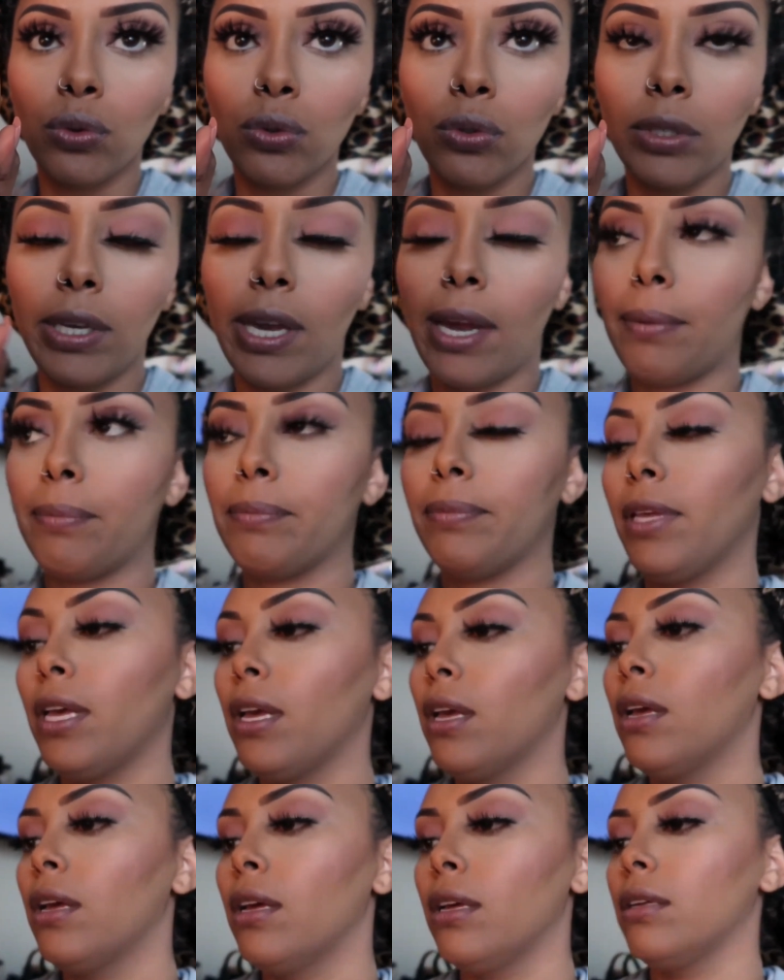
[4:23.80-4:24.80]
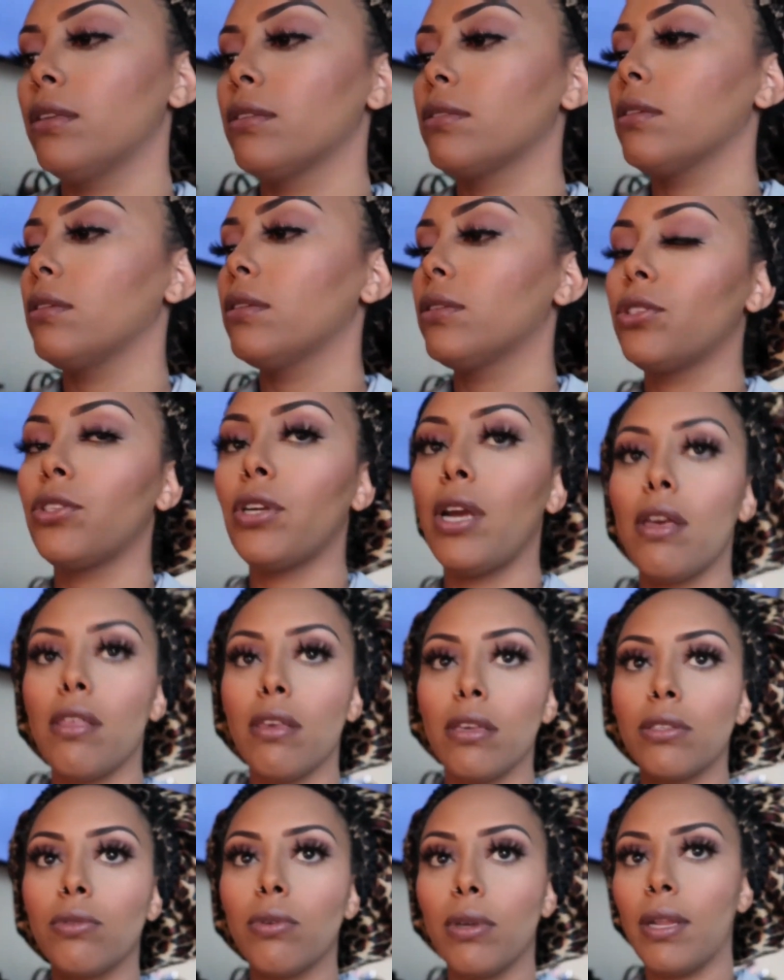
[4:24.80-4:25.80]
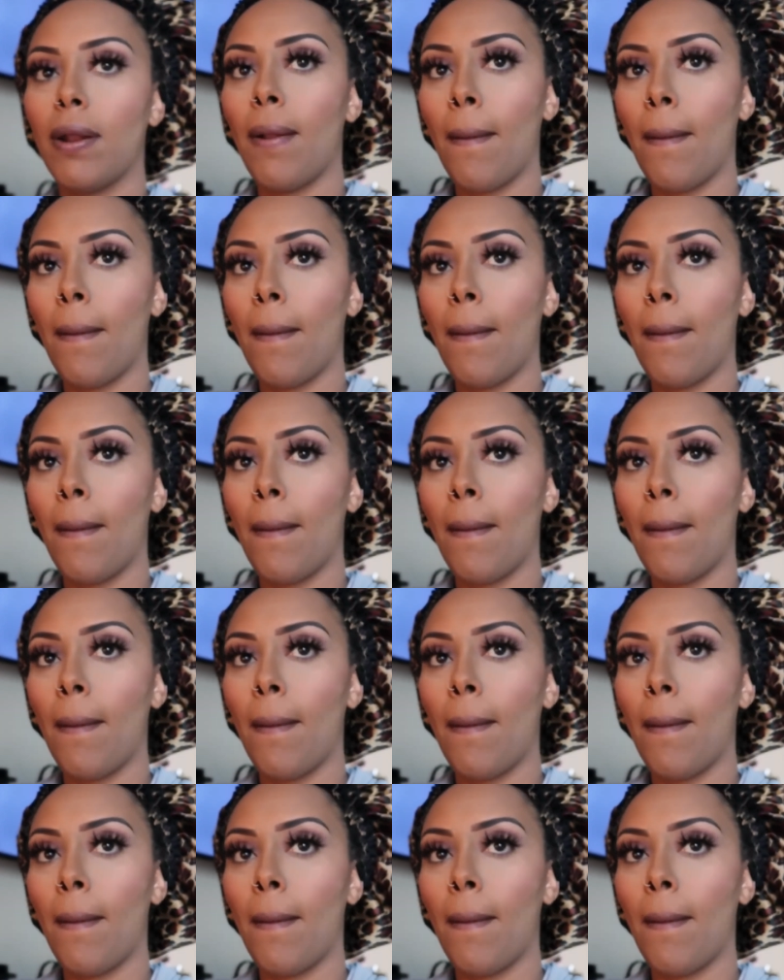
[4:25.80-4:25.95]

Yeah. So let's try this one.